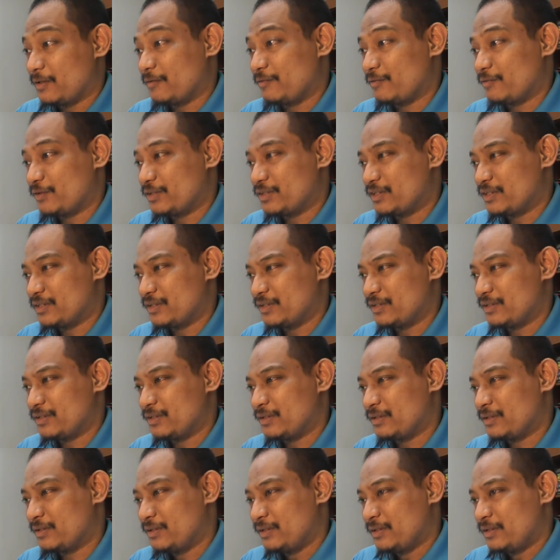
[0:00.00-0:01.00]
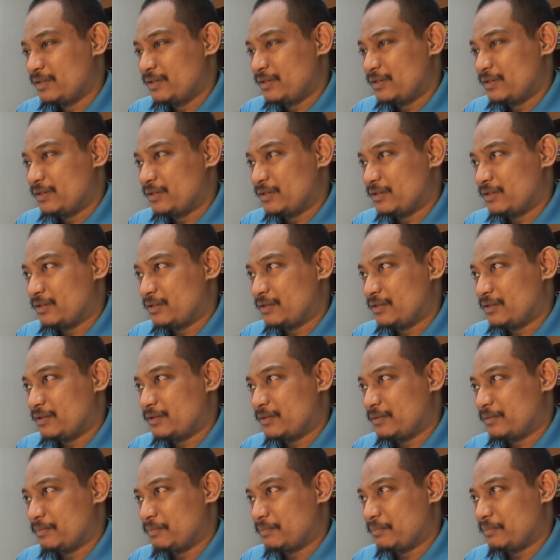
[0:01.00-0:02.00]
if you say
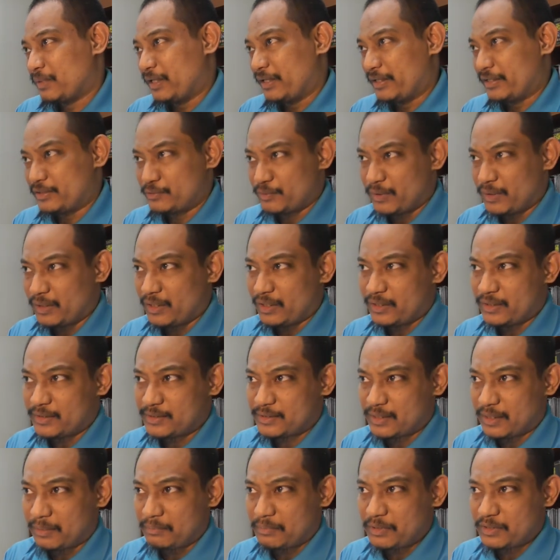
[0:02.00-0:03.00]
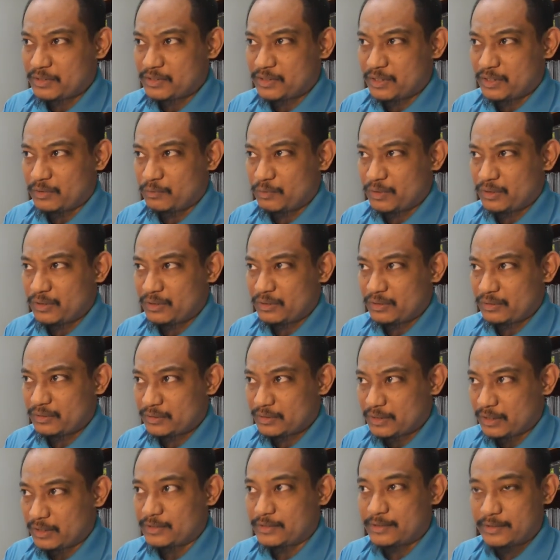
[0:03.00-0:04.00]
might as well I submit straight away,
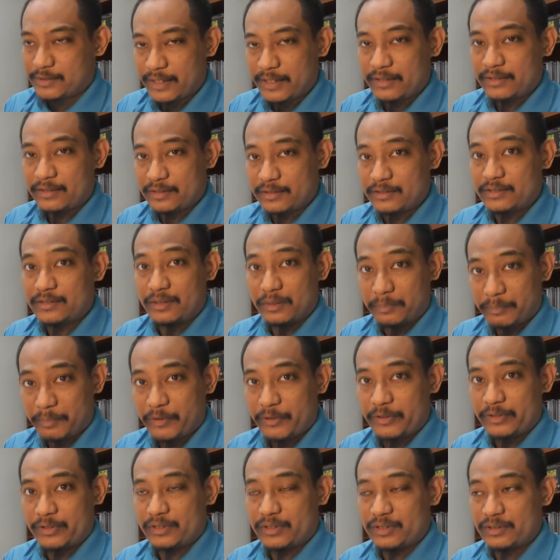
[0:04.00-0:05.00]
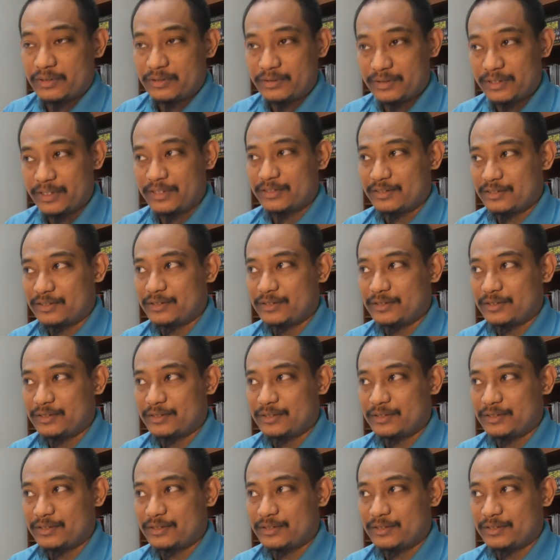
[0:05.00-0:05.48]
yes, that is the point. The